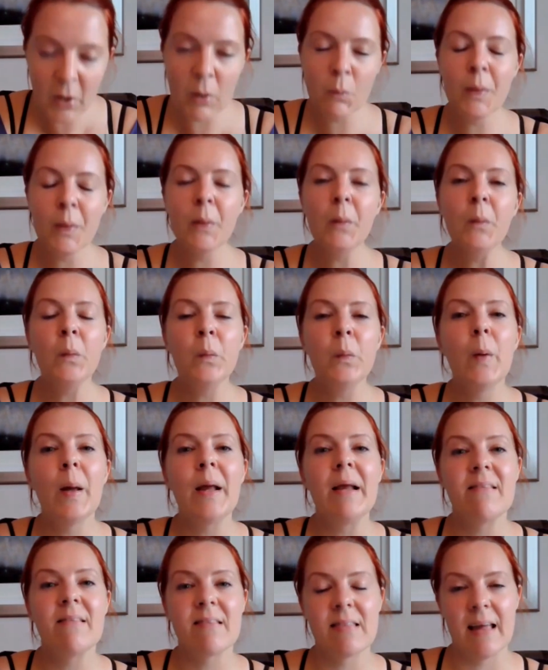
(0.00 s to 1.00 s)
You know, we
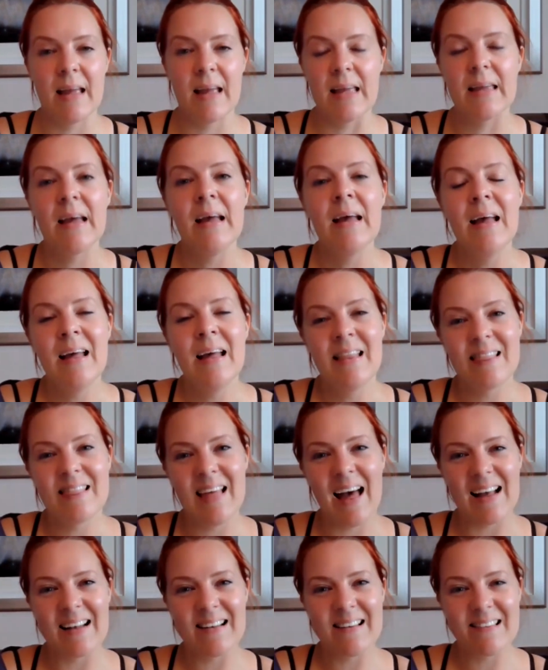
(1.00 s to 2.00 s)
always think
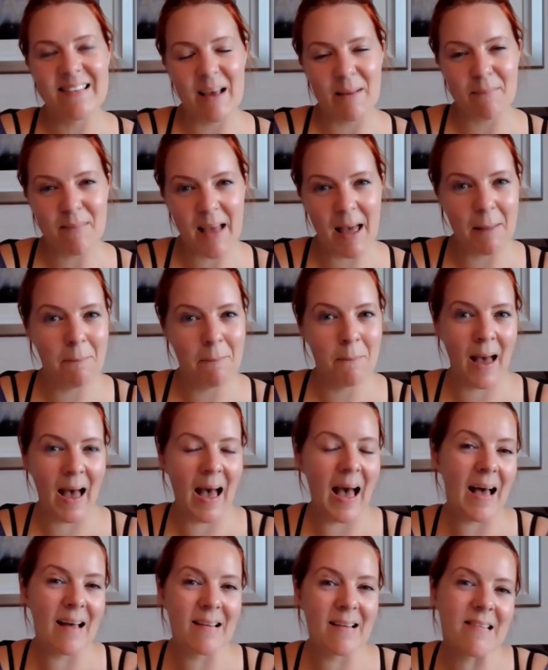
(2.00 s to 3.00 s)
that September
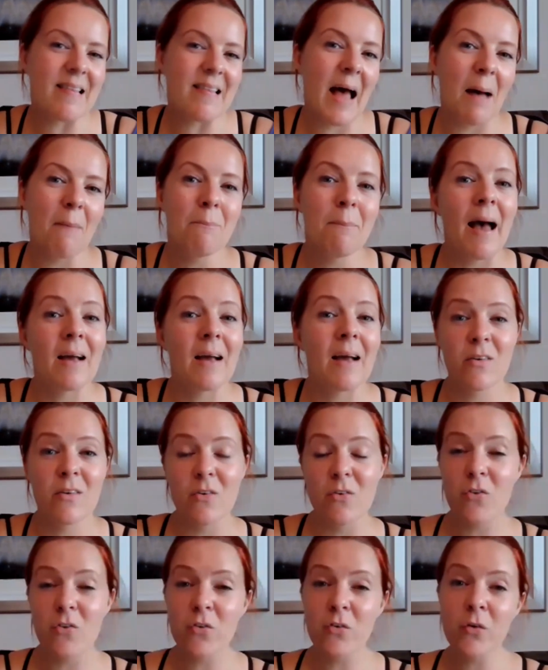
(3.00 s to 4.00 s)
has that back
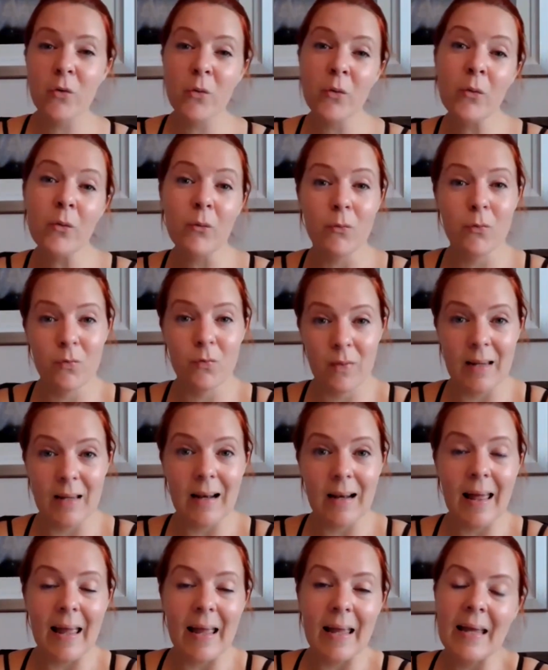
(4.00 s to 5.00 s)
to school
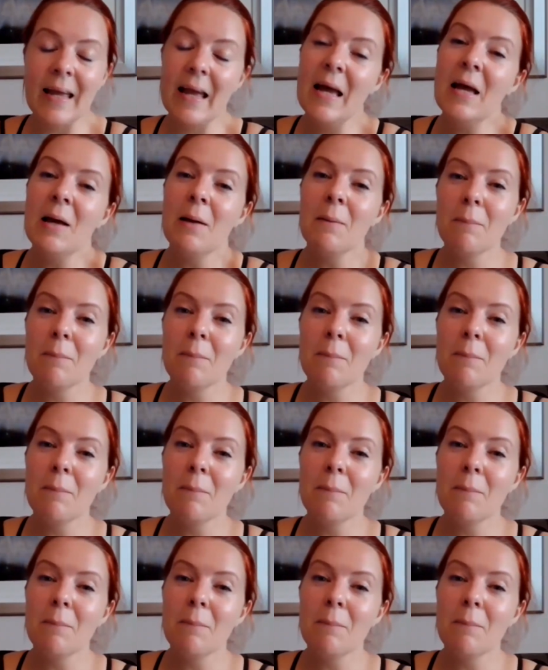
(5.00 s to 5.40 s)
feeling